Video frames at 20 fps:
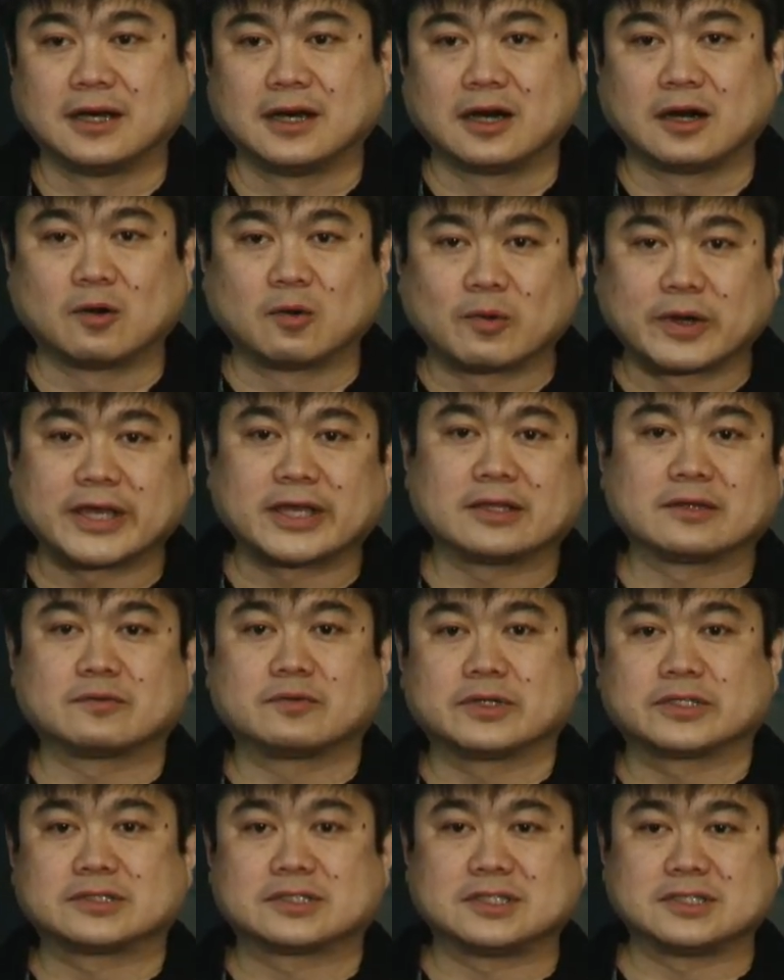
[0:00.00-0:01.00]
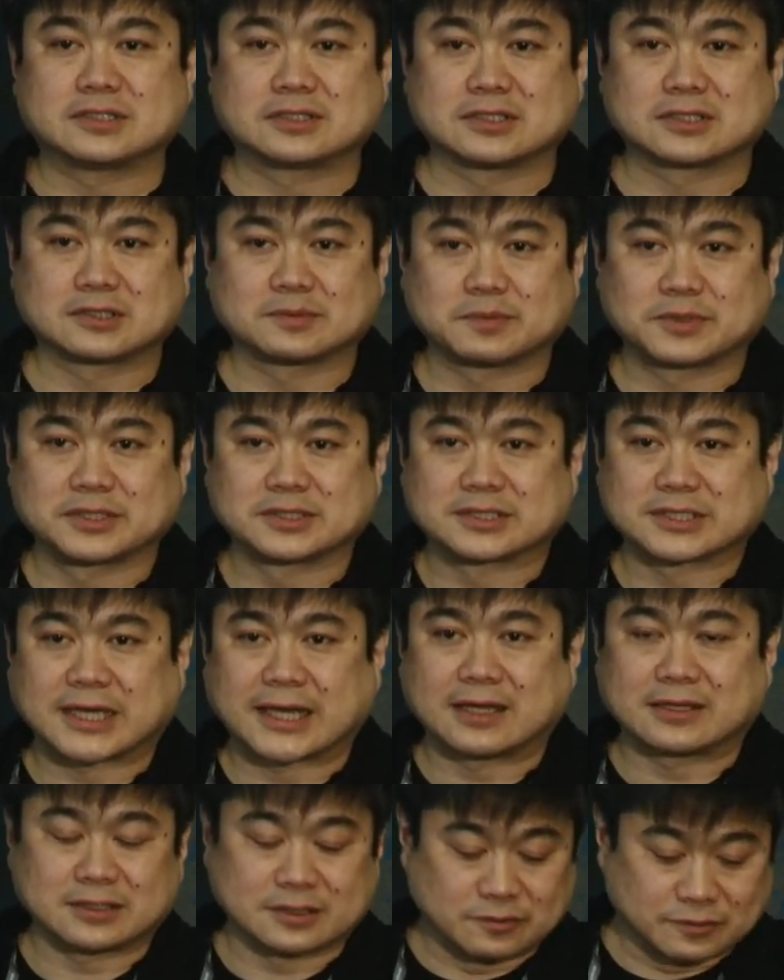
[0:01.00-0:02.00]
a way in which these disciplines
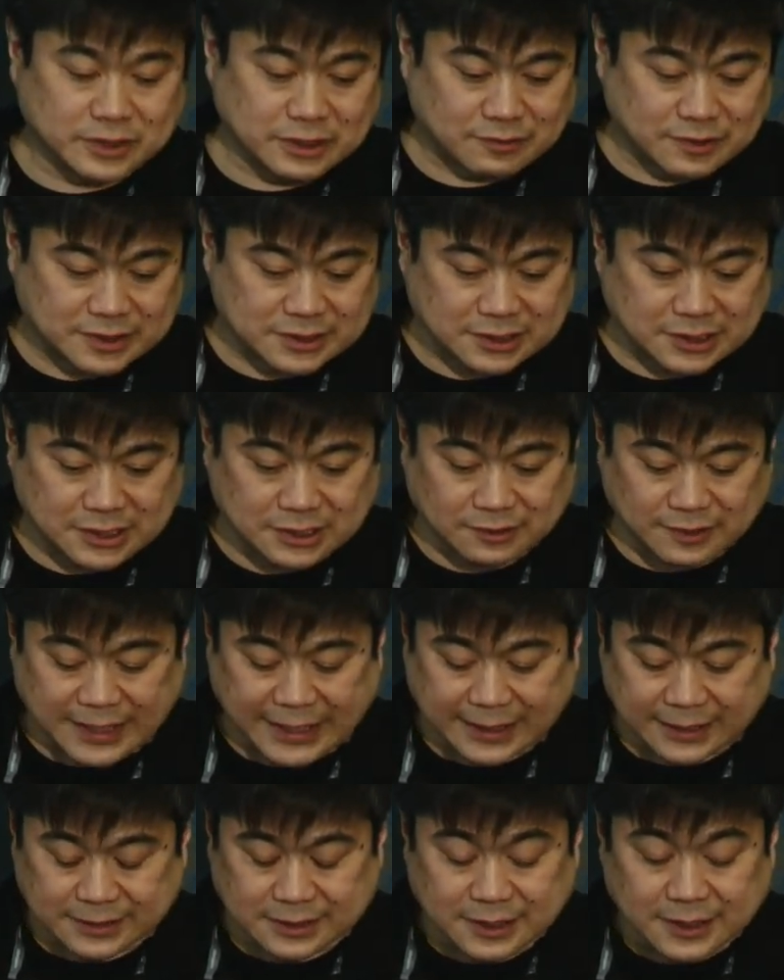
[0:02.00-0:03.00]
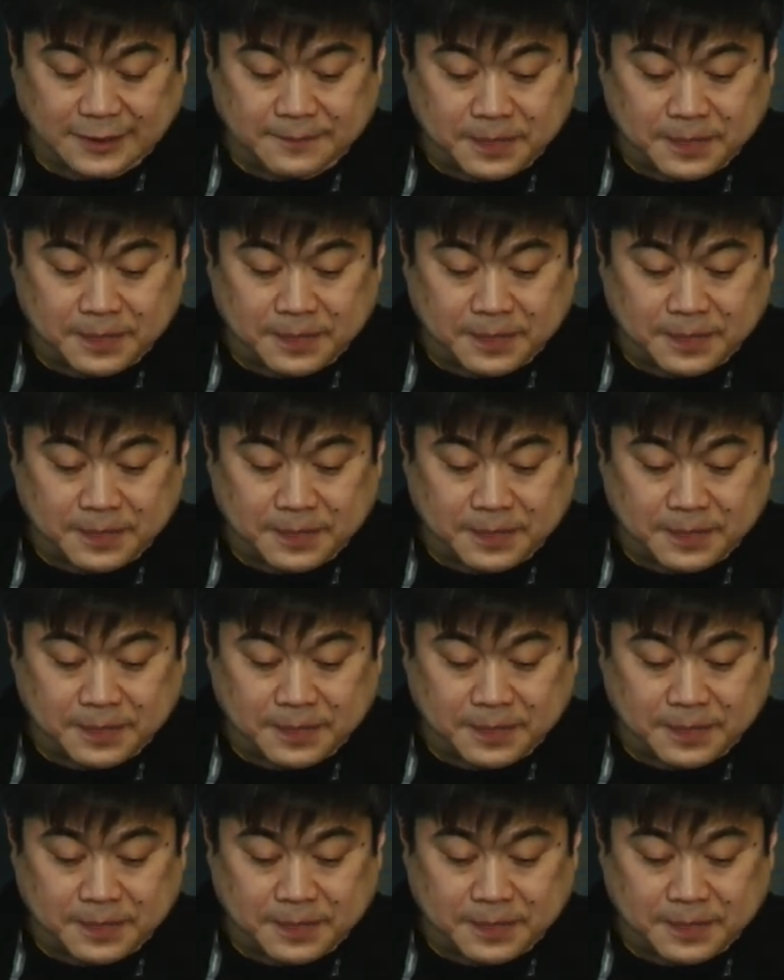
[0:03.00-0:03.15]
can rigorously interact.